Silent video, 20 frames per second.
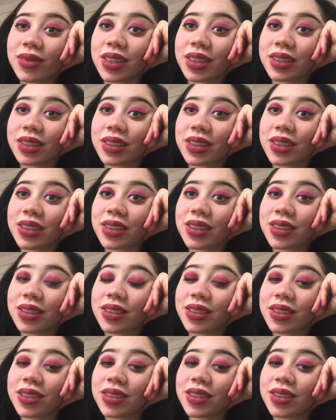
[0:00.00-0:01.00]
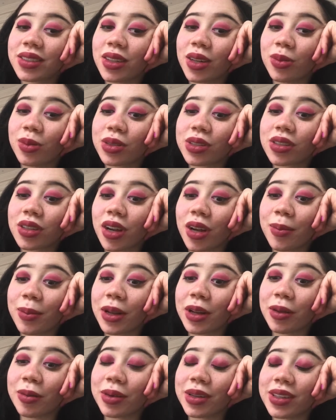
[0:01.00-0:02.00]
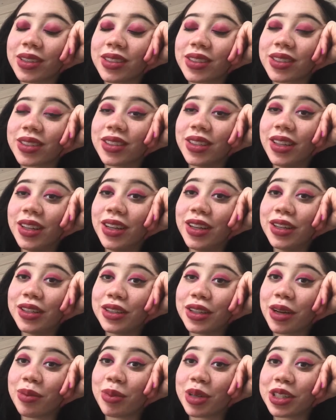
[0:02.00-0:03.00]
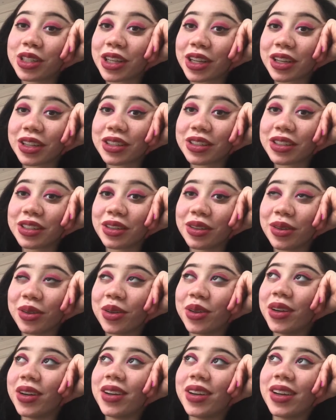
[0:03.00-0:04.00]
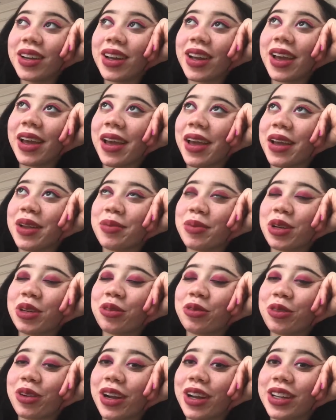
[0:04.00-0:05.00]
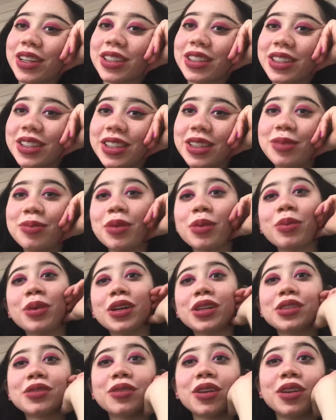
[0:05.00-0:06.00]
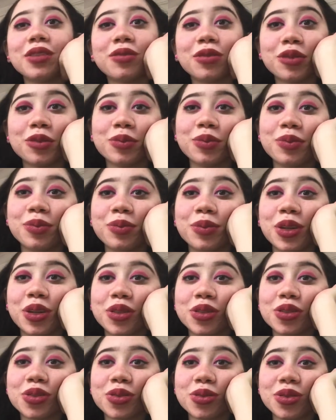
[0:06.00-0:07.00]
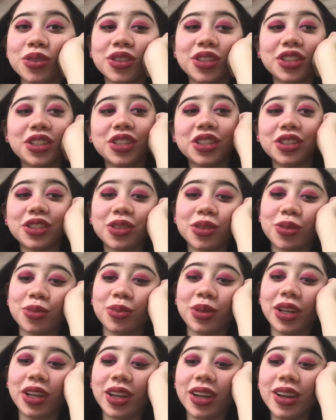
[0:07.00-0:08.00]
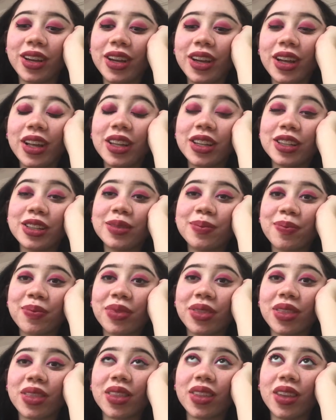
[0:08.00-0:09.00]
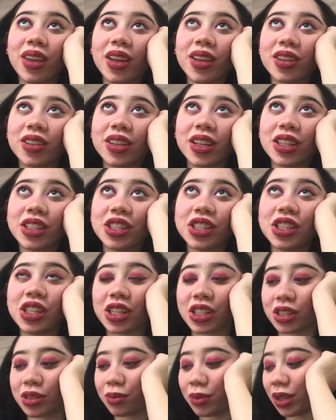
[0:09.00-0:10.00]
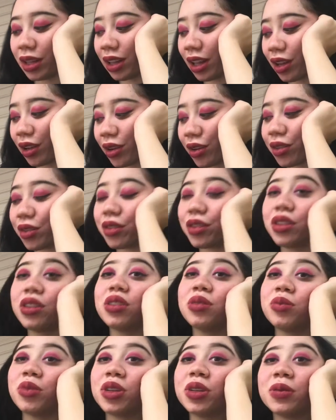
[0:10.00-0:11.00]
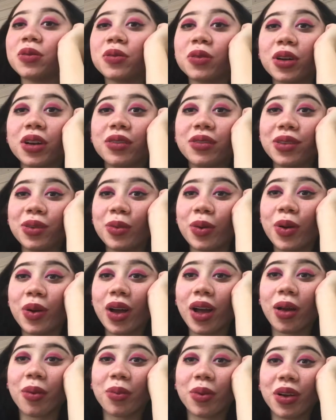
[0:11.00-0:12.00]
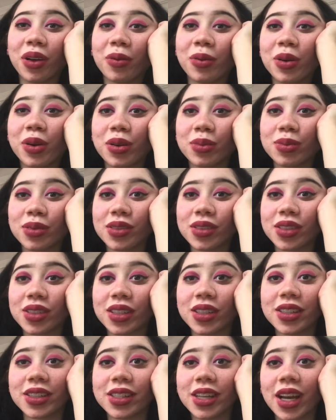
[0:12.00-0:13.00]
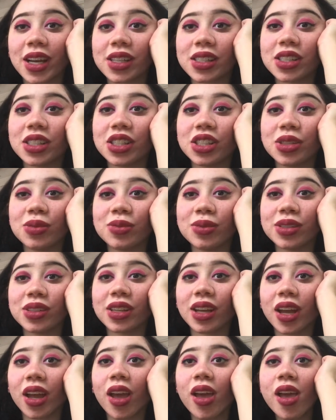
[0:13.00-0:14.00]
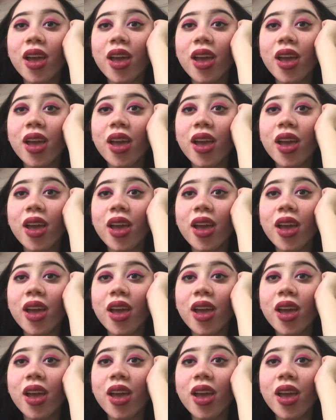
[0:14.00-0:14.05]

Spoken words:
It's almost time anyways. Not much I could do. And my best friend from middle school, she told me the other day, she texted me like early in the morning before I even woke up, and I woke up to her text, and she was like,